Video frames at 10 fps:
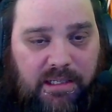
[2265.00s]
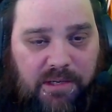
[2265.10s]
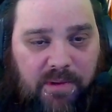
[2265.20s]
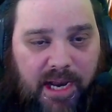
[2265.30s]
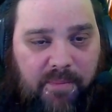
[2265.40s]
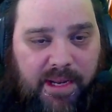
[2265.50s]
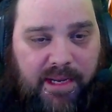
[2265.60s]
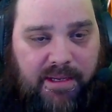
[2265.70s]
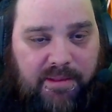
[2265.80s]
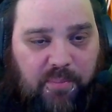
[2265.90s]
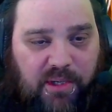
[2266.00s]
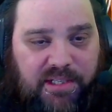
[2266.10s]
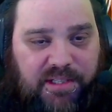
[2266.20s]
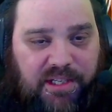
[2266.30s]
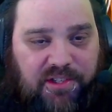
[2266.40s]
when I make
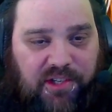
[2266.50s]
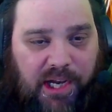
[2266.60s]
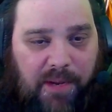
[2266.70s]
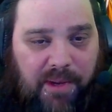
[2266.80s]
brisket jam,